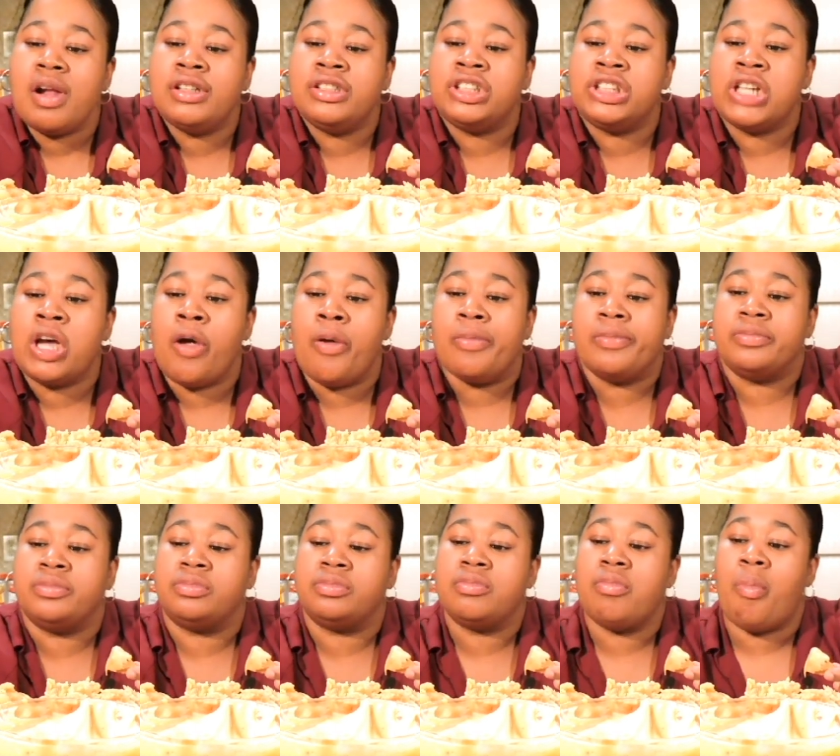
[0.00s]

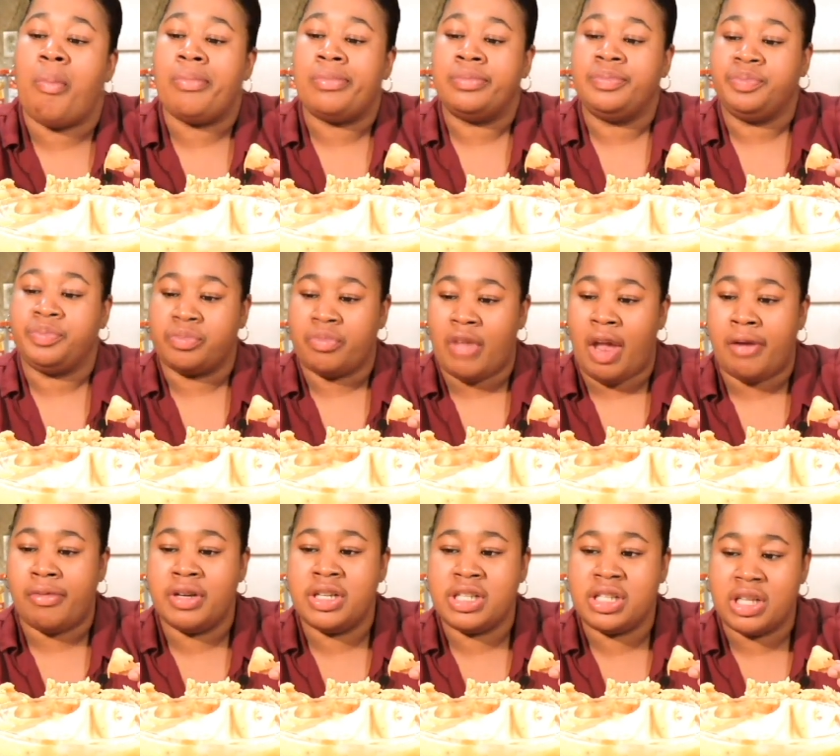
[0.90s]
So, I
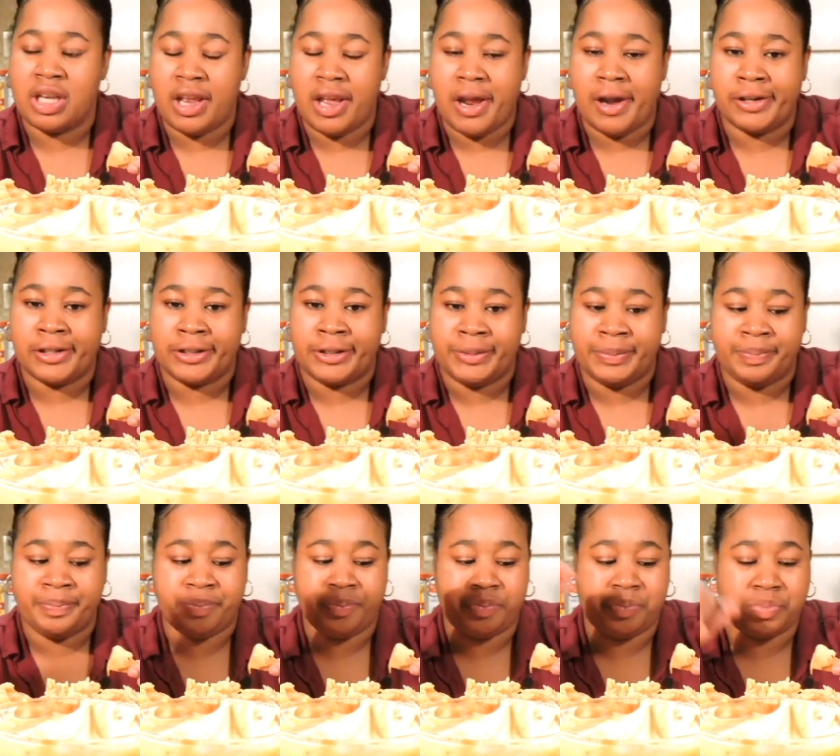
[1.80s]
recently
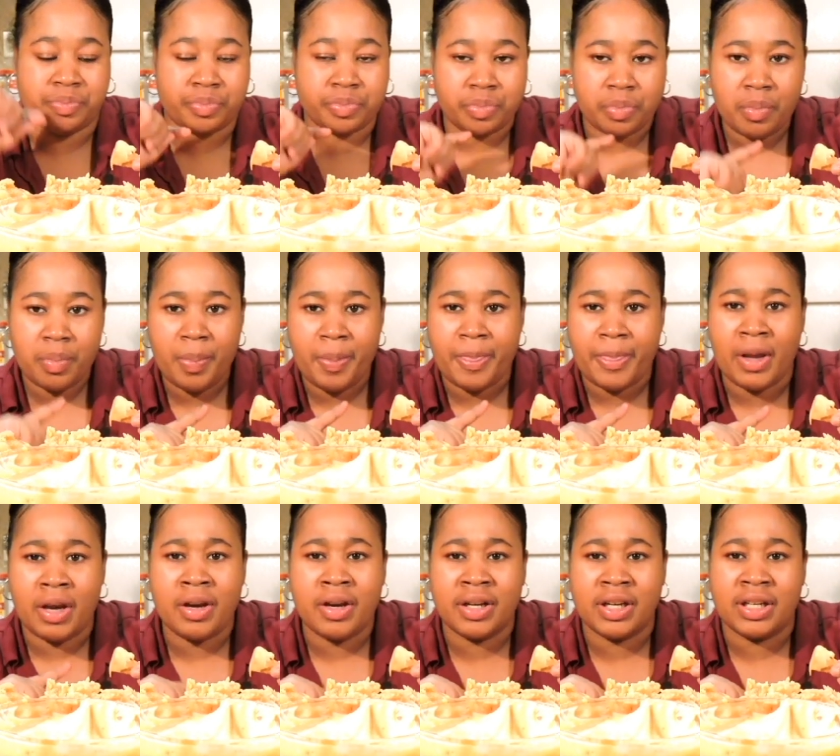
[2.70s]
um
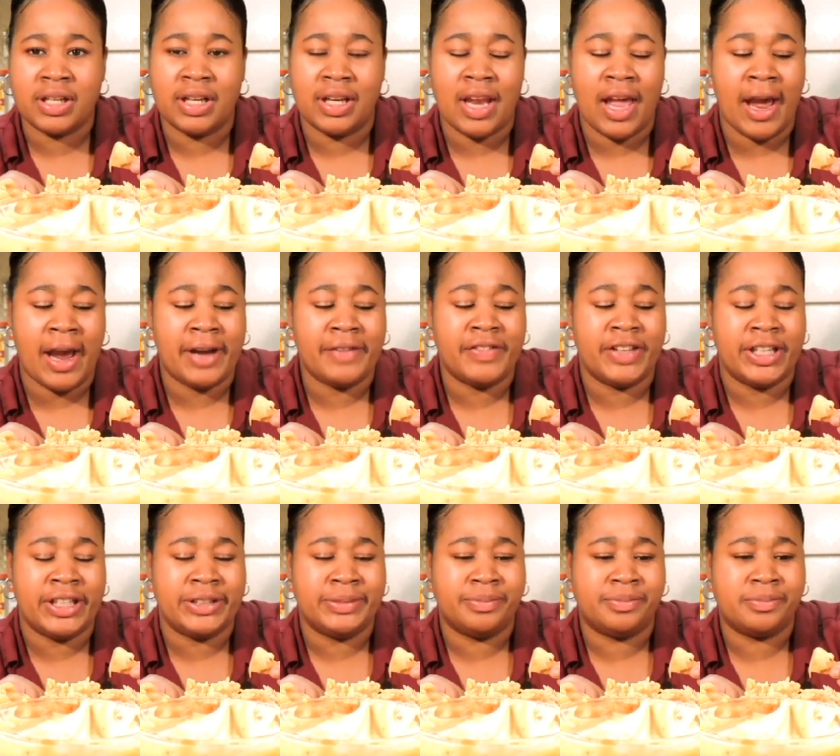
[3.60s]
heard in a live
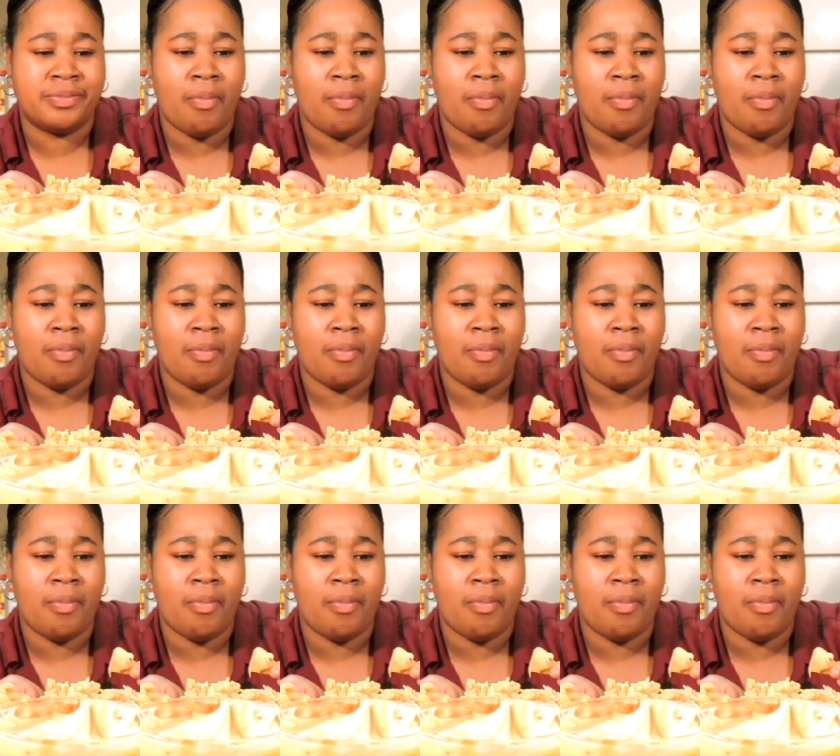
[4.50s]
that